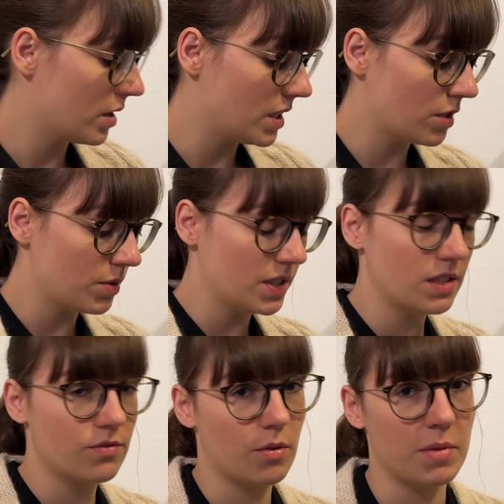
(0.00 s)

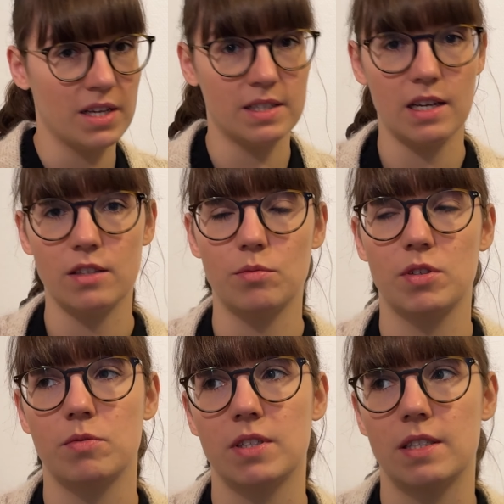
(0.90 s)
decreases for my size,
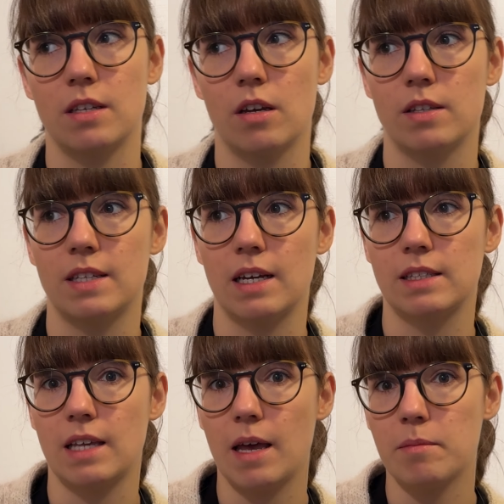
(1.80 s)
which was
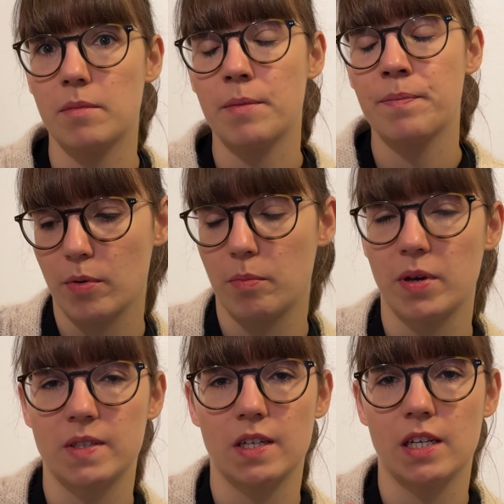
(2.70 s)
size M. But
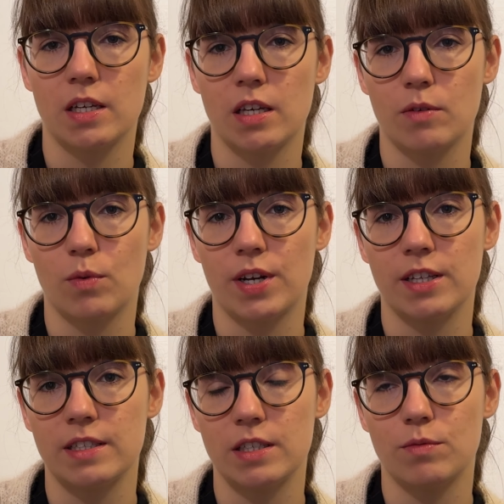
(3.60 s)
basically what I
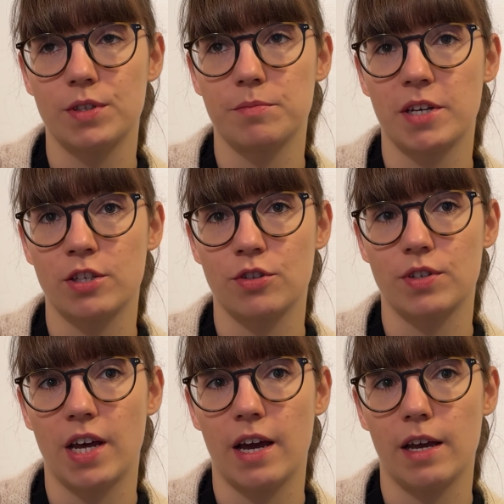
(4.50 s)
did was make sure
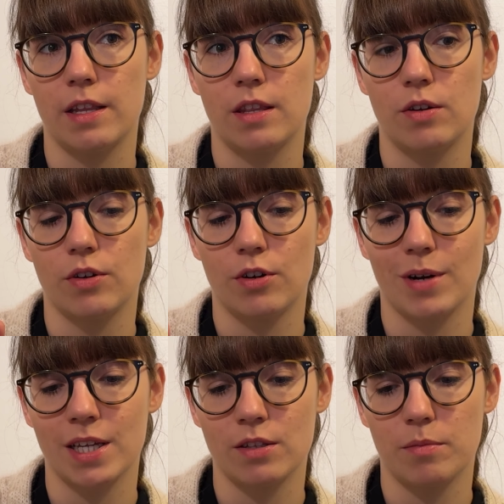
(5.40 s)
that I had the
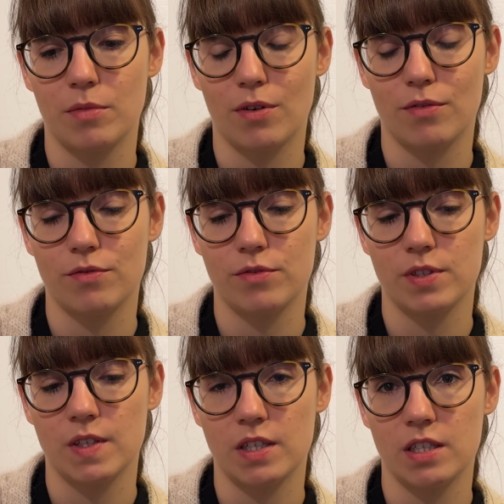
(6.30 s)
correct number of
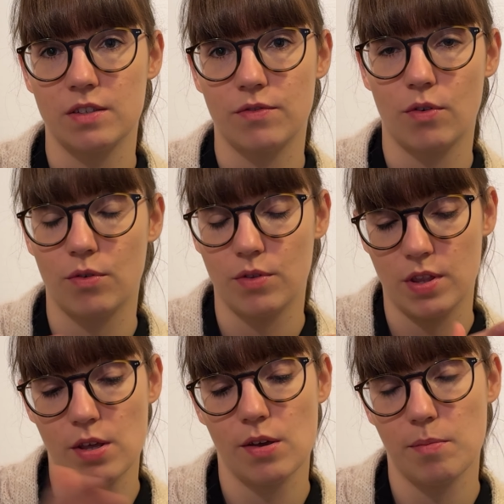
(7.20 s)
stitches for
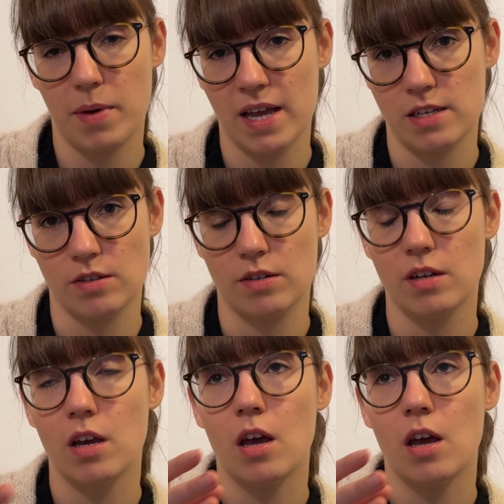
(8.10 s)
the pattern